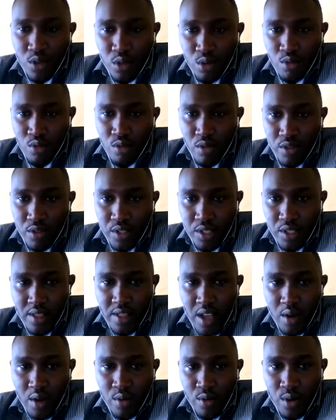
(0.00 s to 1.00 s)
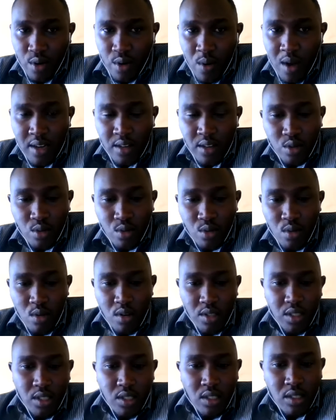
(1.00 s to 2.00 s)
tools, the Oldowan
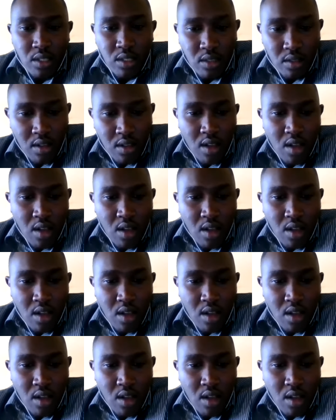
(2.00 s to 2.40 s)
tools